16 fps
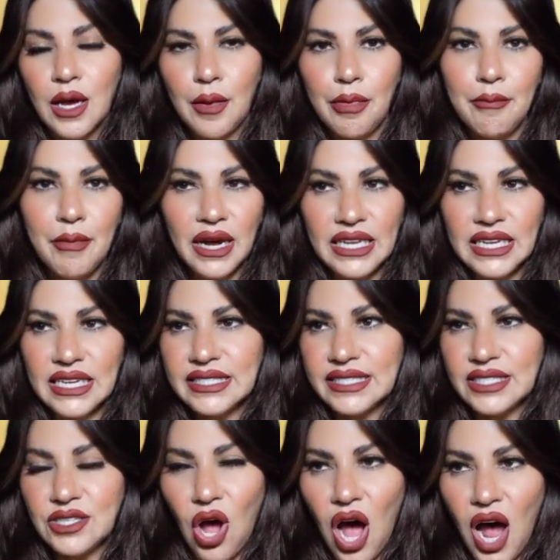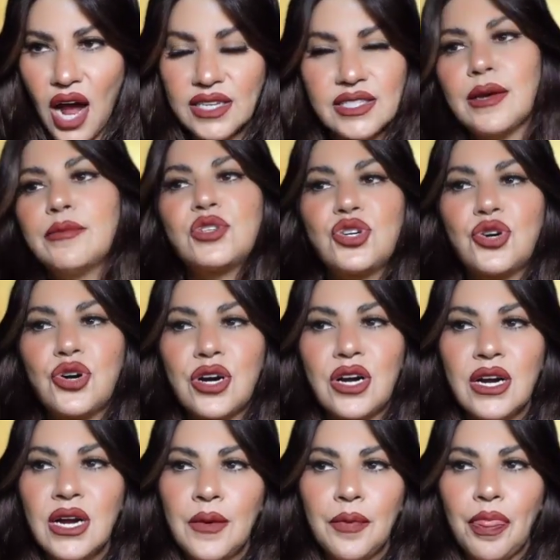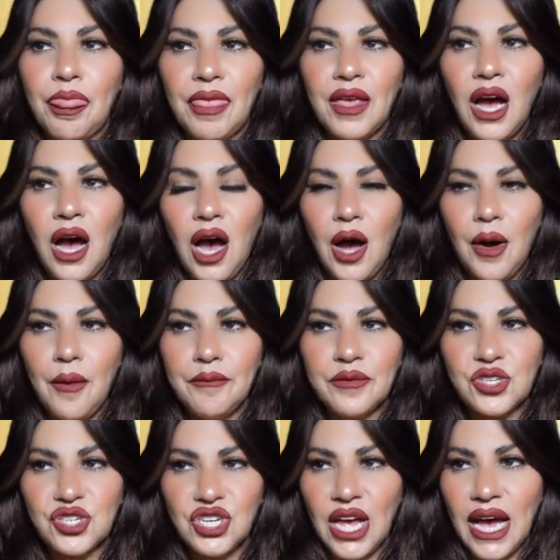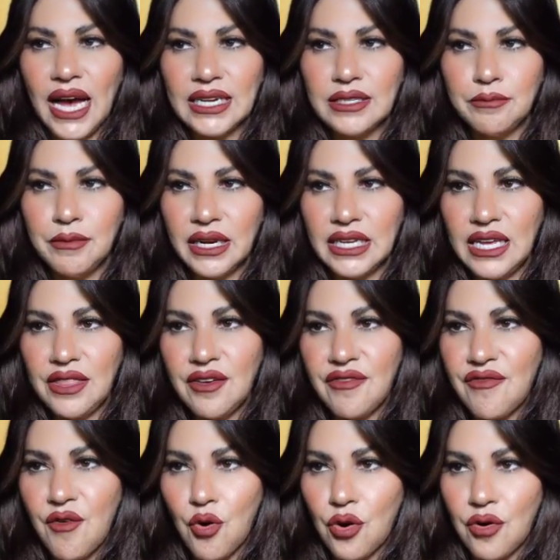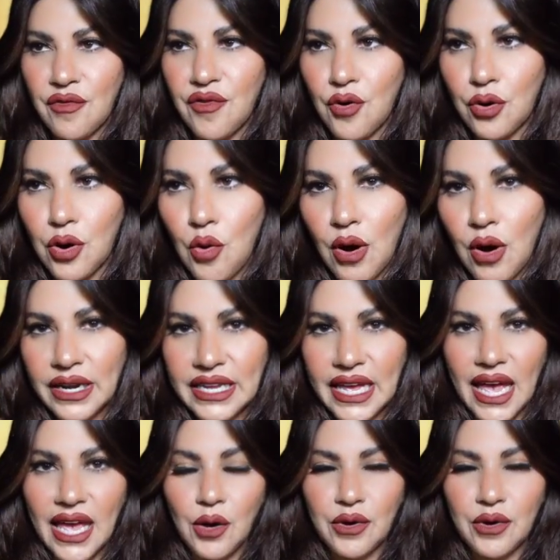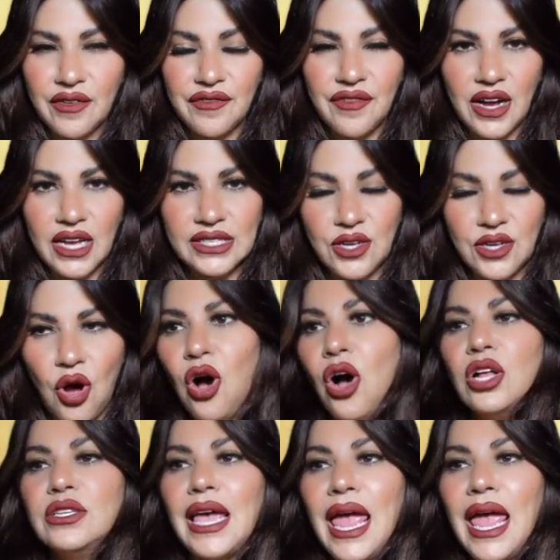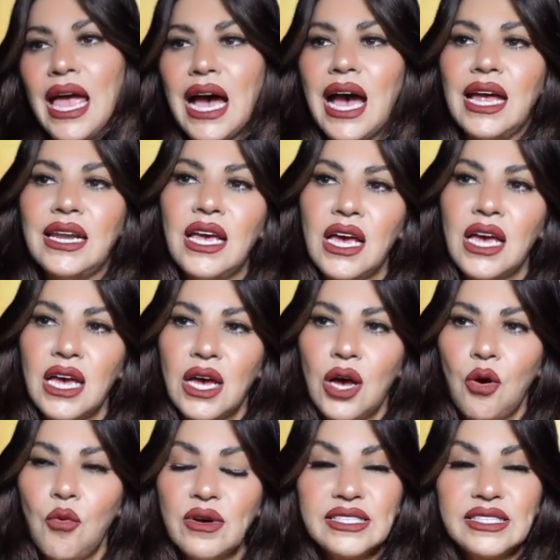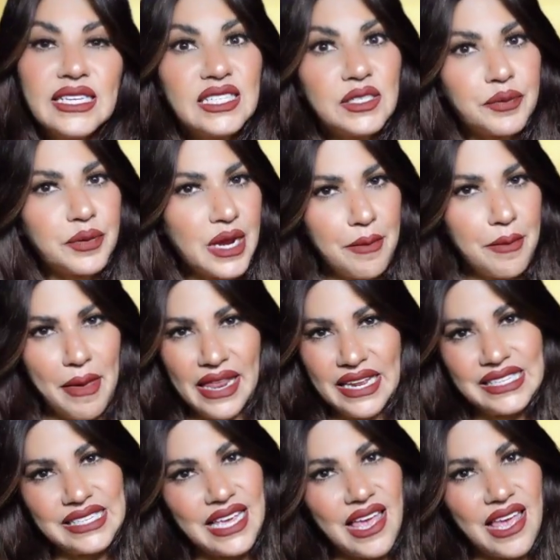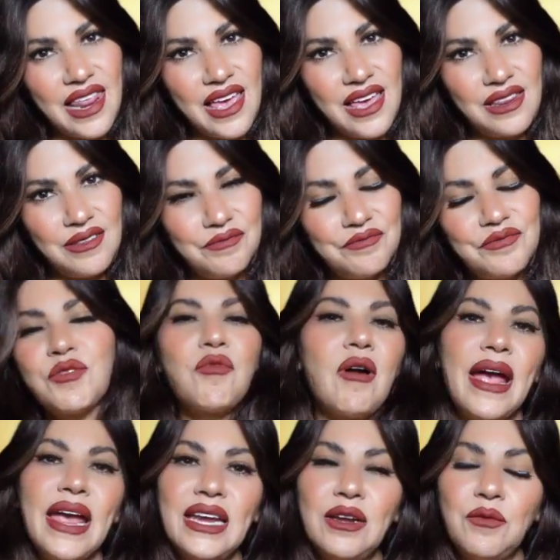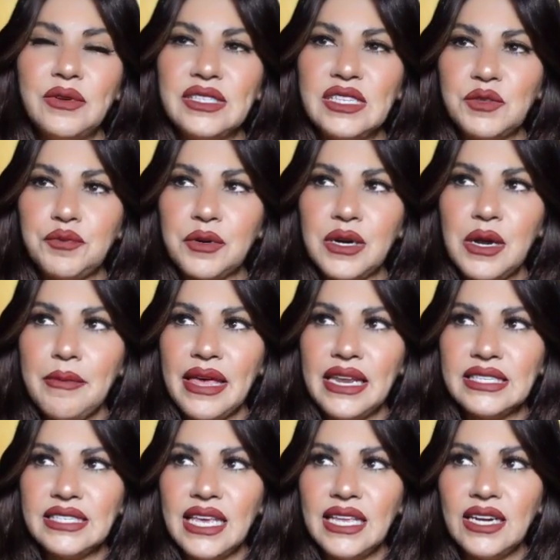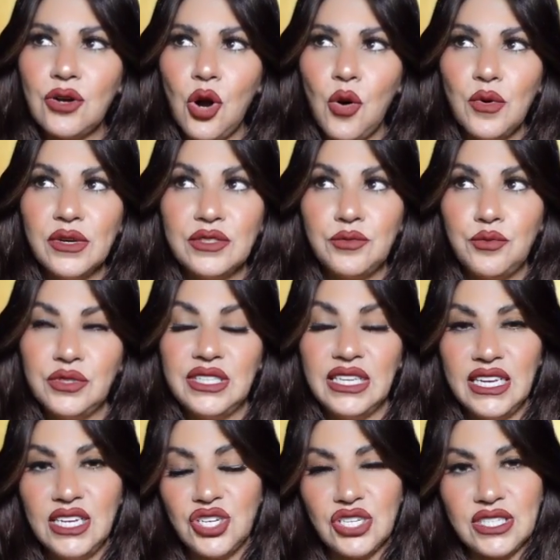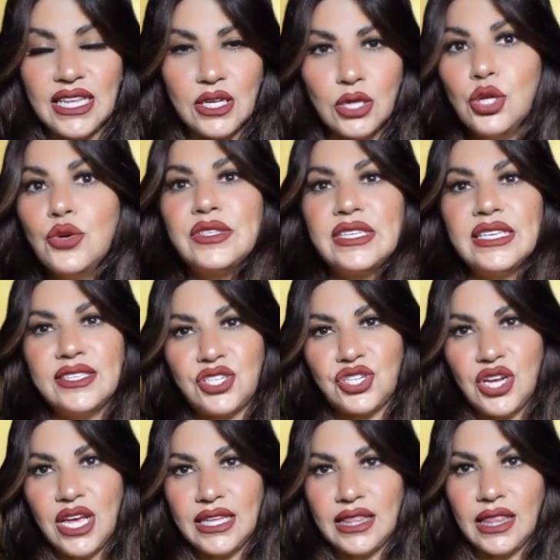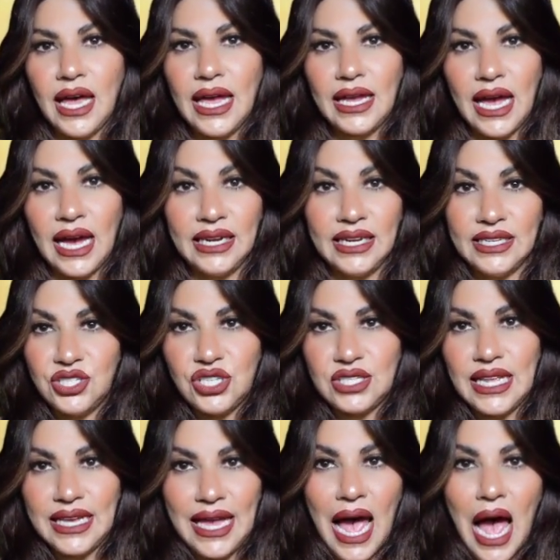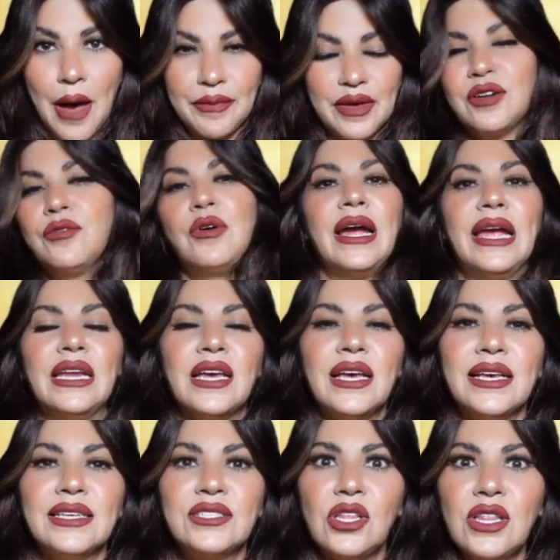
money in stocks. I'm sure um, she had money in the four oh one K, whatever the fuck it's called. And was this premeditated, right? Was this premeditated, or did he just like lose his shit, like, and it's just like happened, right? So